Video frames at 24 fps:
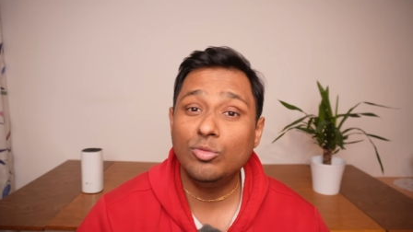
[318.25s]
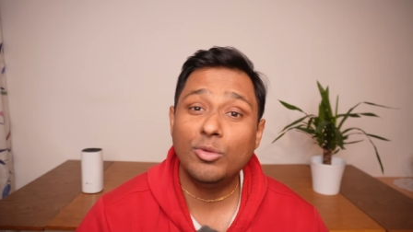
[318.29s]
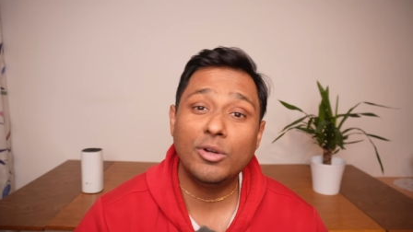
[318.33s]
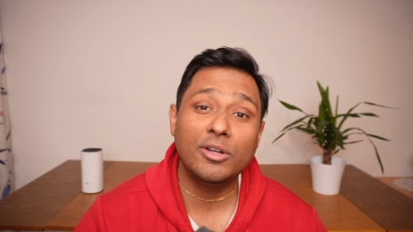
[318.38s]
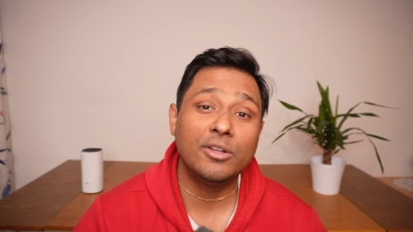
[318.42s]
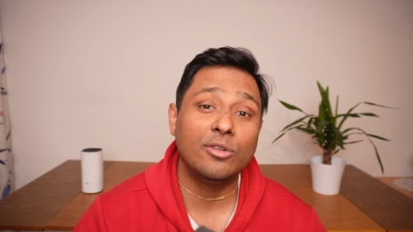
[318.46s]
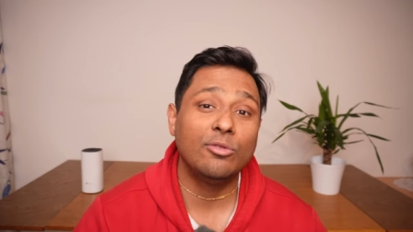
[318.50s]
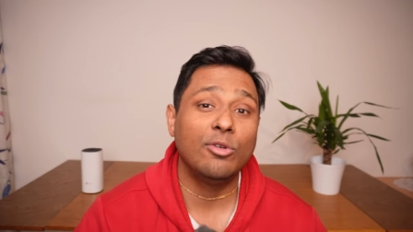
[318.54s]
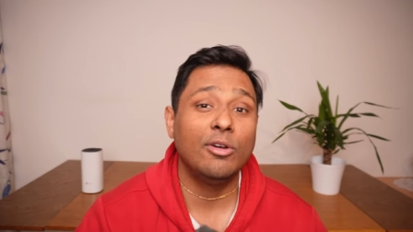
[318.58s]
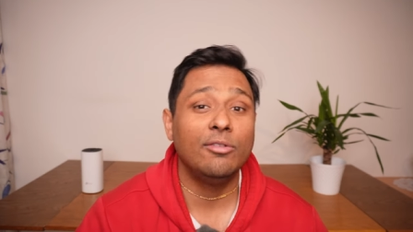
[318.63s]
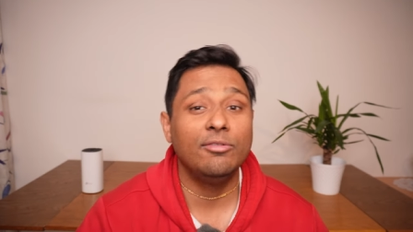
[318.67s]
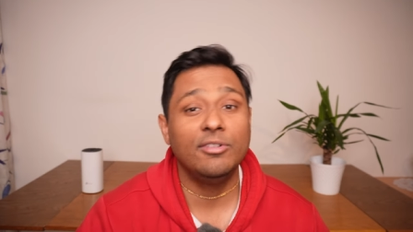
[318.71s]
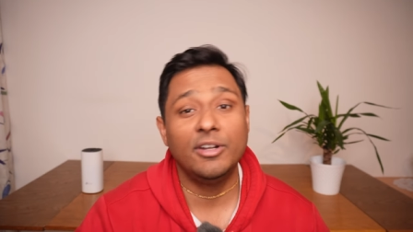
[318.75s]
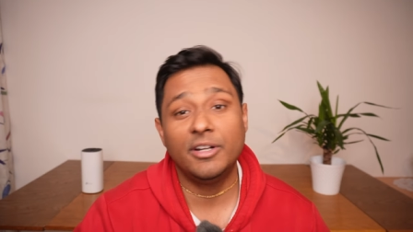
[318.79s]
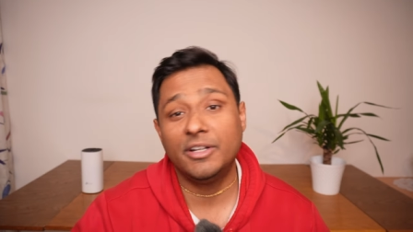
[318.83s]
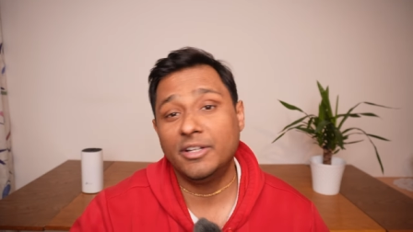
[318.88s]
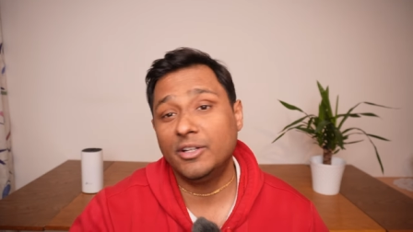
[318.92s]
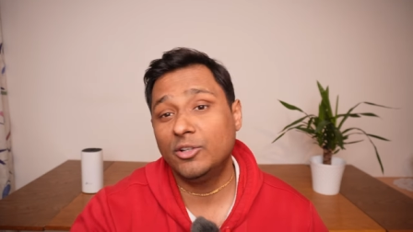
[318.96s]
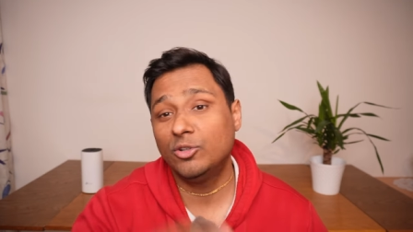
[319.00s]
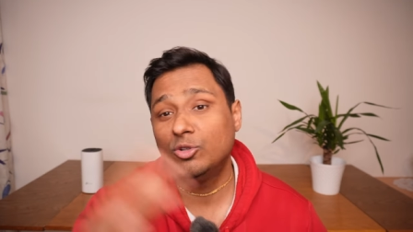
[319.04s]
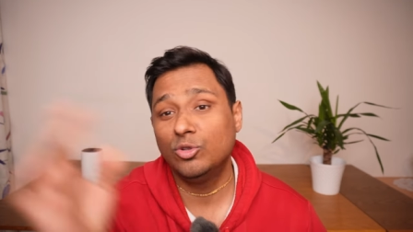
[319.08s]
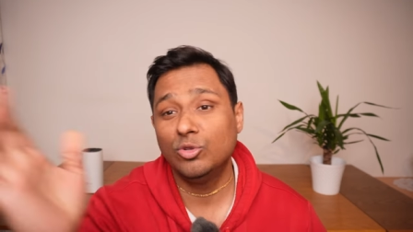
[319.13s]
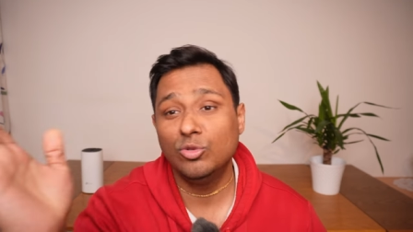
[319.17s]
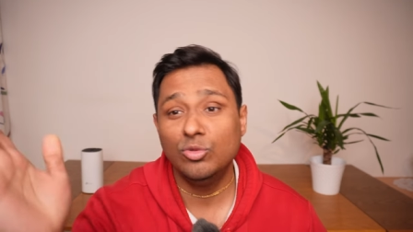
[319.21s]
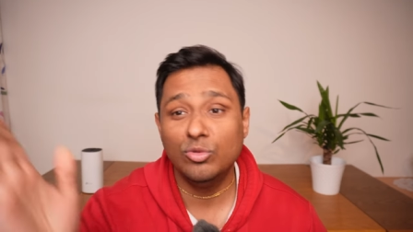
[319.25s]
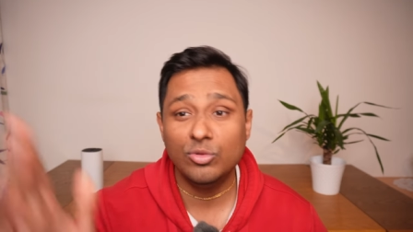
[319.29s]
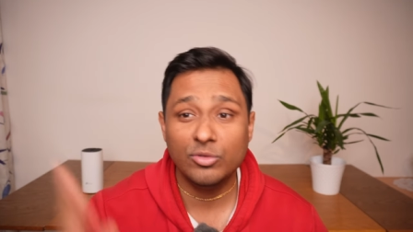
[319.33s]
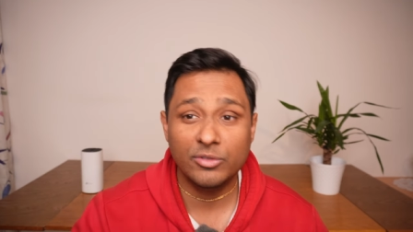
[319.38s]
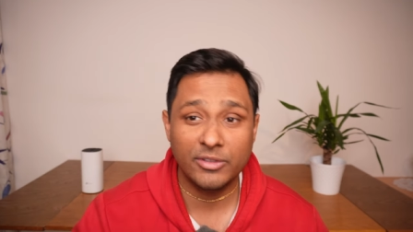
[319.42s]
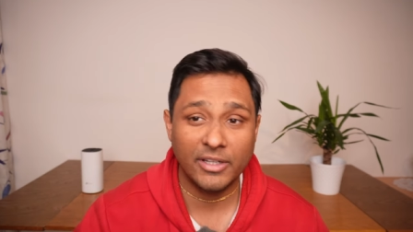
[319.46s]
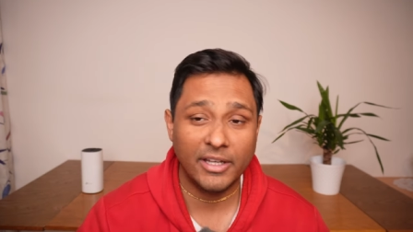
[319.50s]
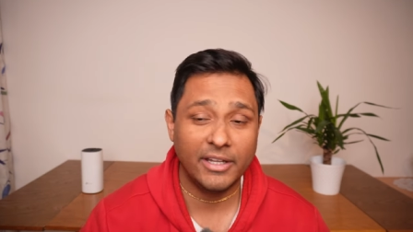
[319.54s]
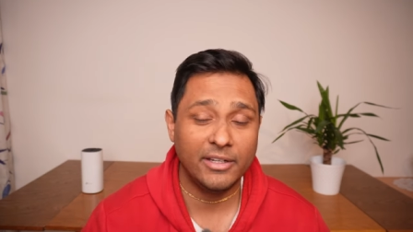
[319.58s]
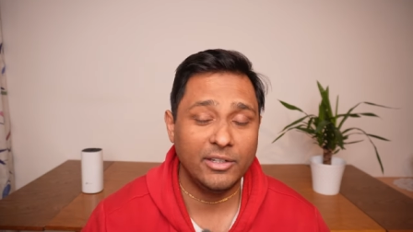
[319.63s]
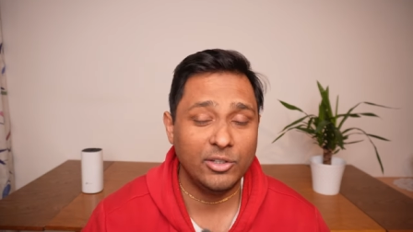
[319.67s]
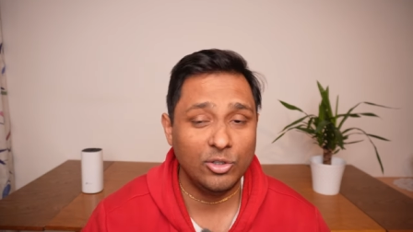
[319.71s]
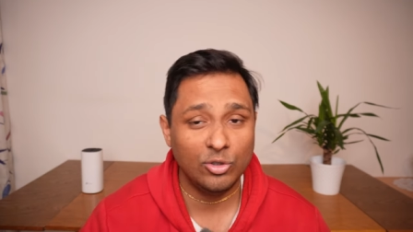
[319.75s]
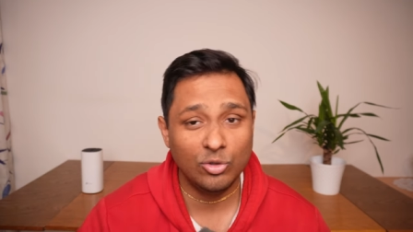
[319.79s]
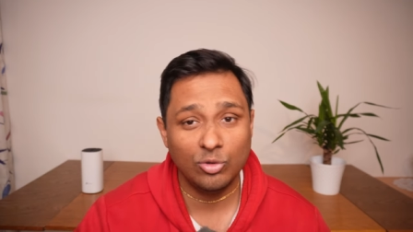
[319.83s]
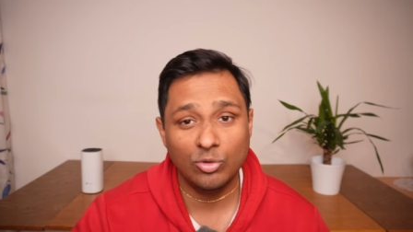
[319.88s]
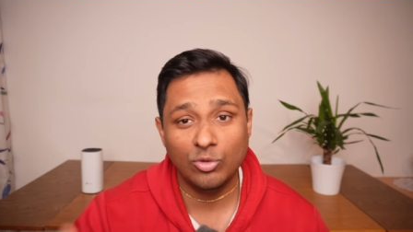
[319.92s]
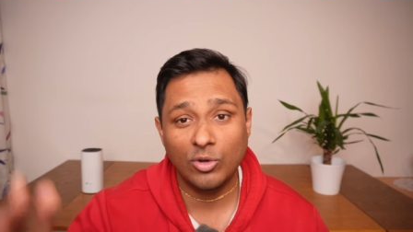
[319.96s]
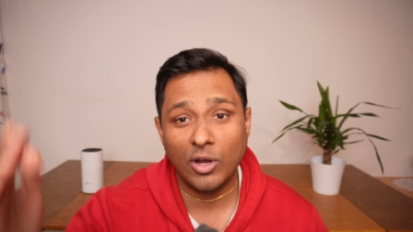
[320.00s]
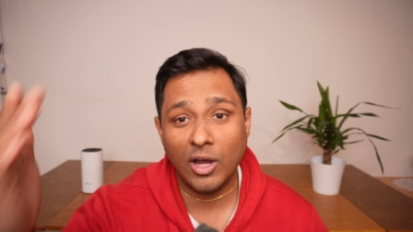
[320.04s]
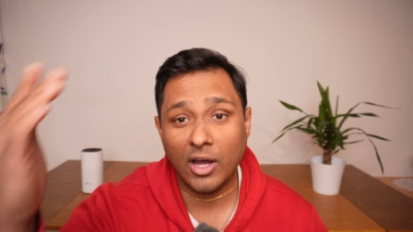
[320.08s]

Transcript: but you have let it loose and you